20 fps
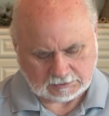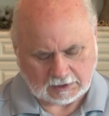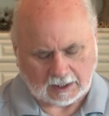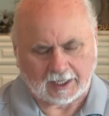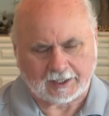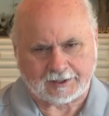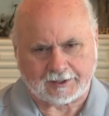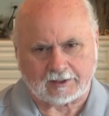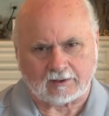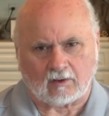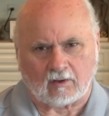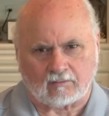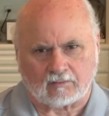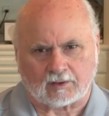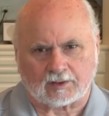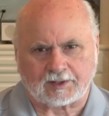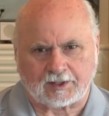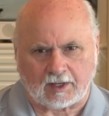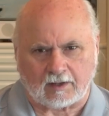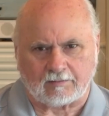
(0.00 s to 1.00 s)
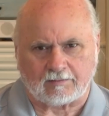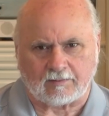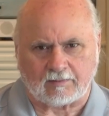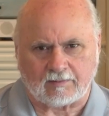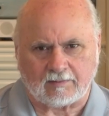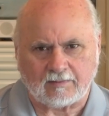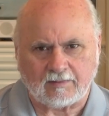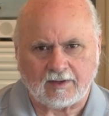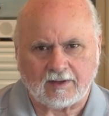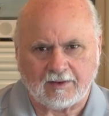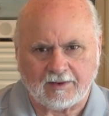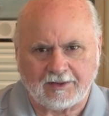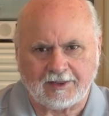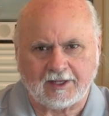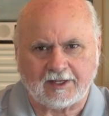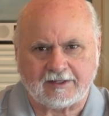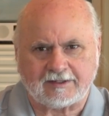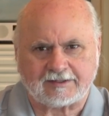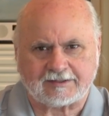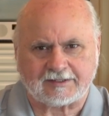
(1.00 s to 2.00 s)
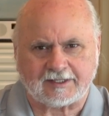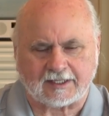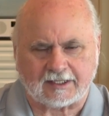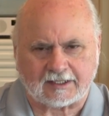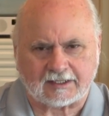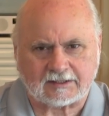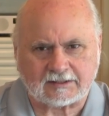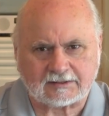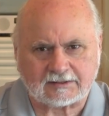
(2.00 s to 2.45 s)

I can overcome these things